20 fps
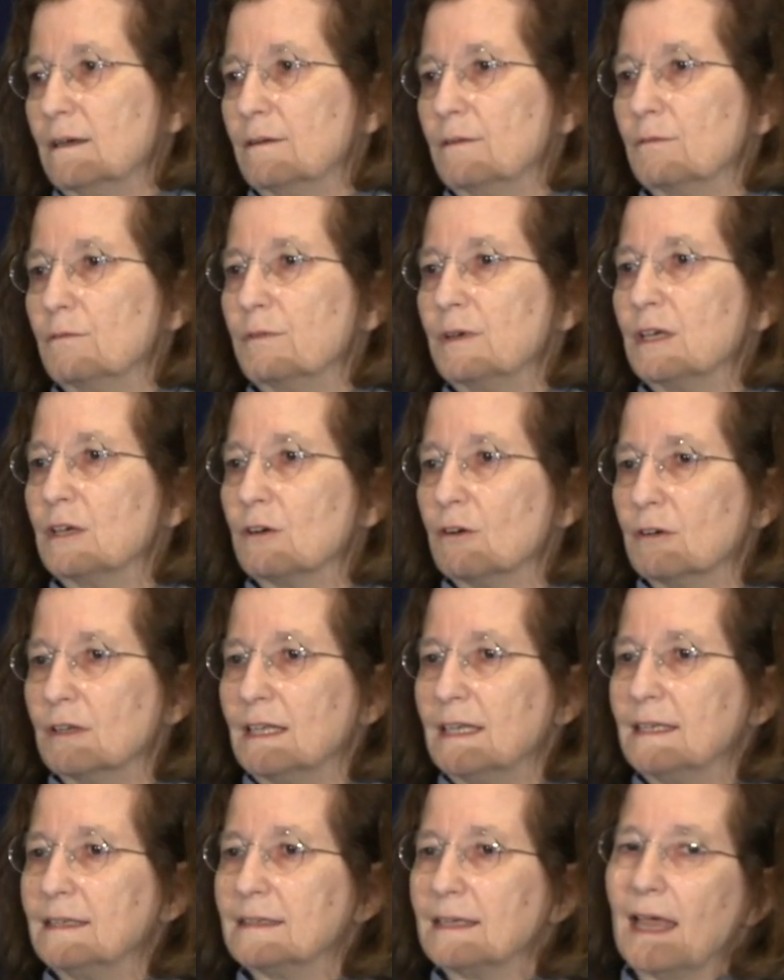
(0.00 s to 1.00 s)
We call
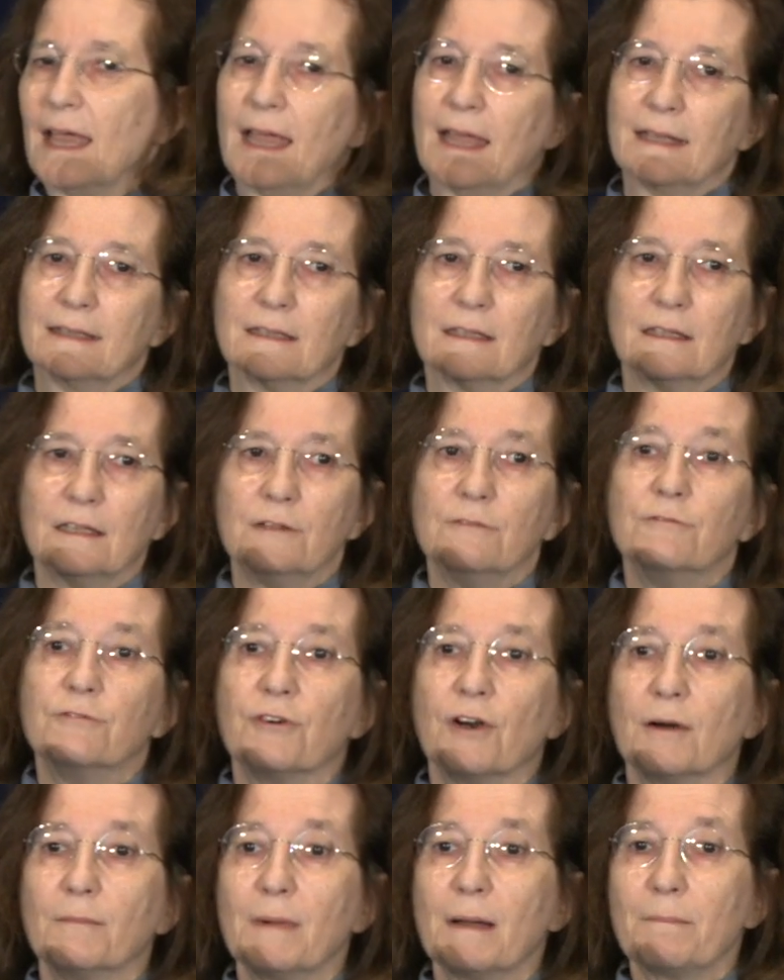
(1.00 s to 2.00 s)
it End
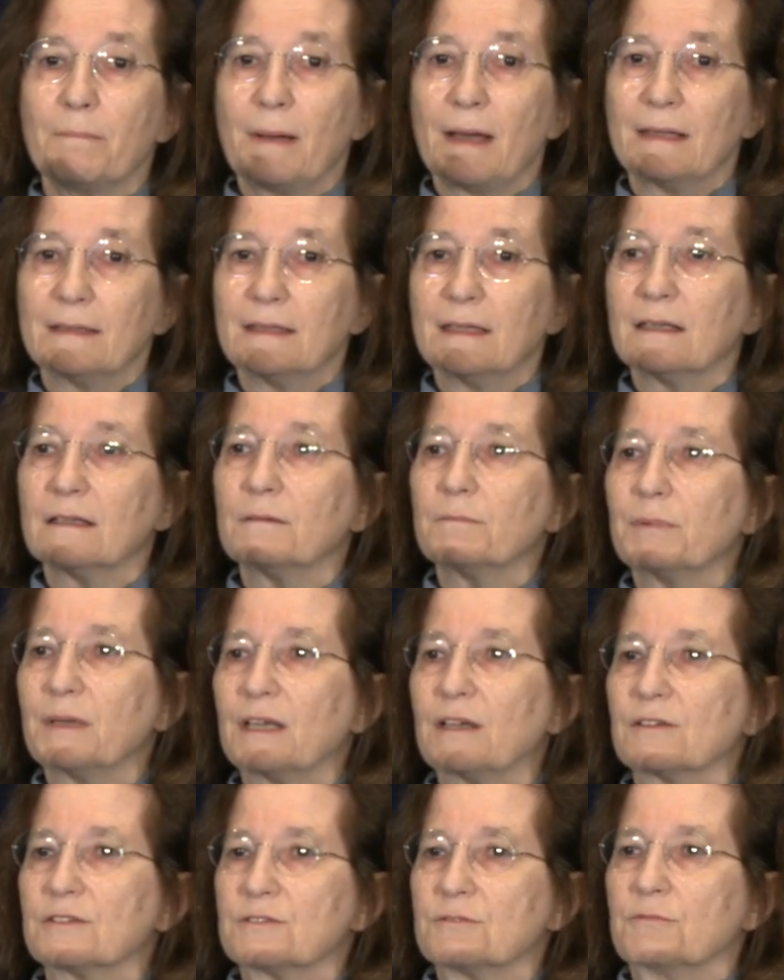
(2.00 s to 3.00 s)
Lymphoma Panel
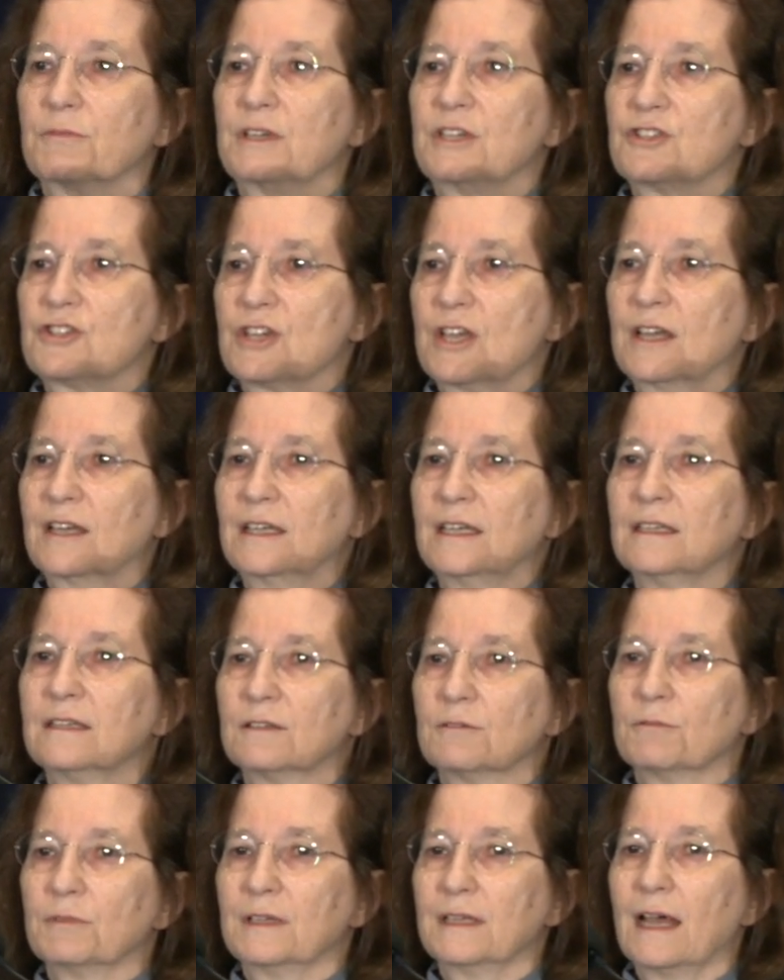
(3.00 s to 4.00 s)
because we share it
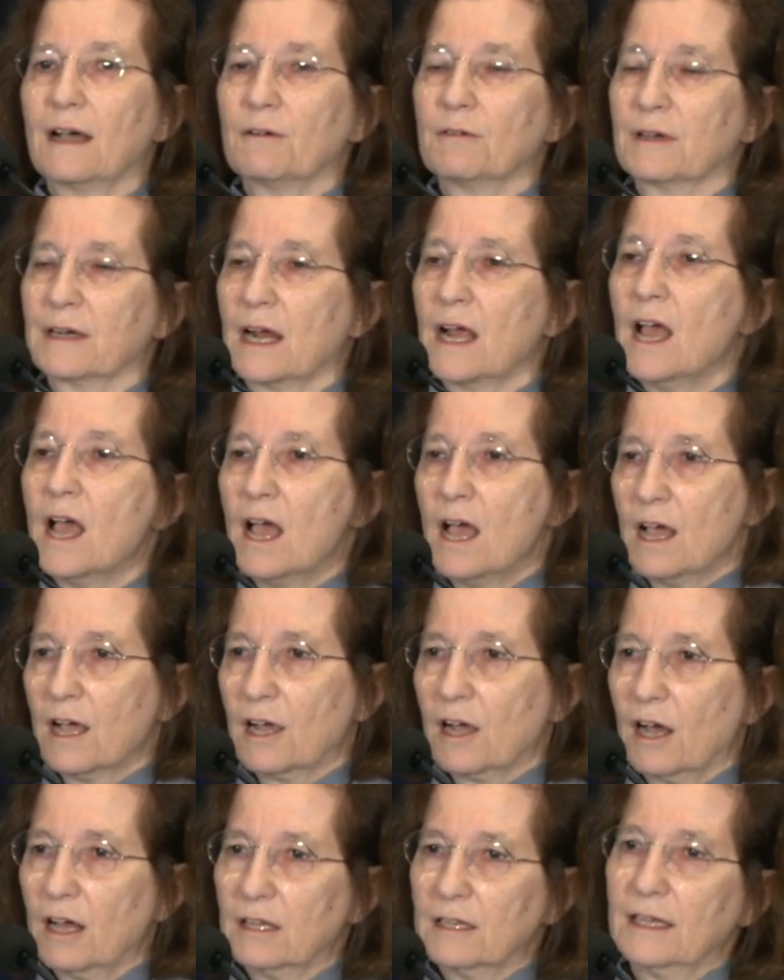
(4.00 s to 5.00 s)
with our
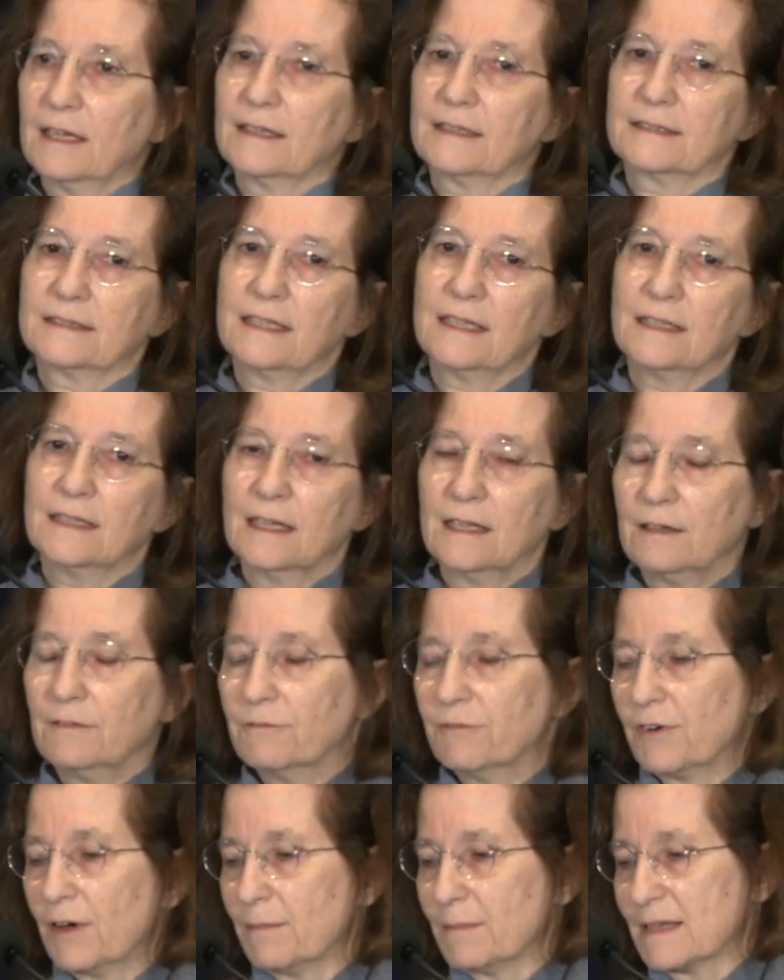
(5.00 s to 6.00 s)
colleagues in the
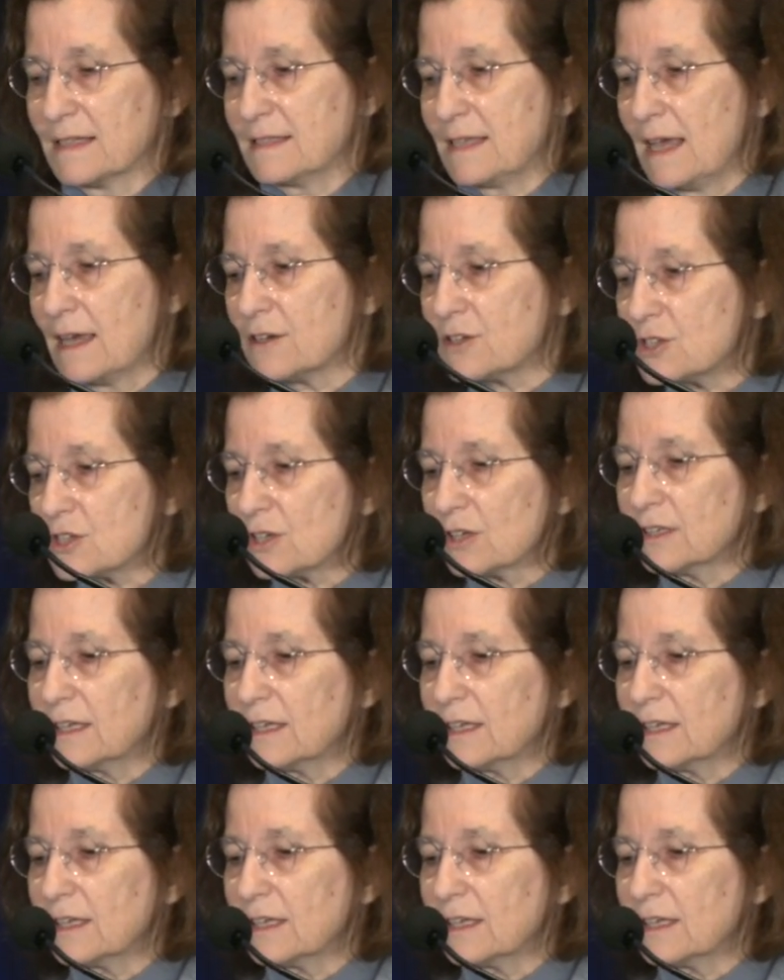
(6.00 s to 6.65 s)
lymphoma session.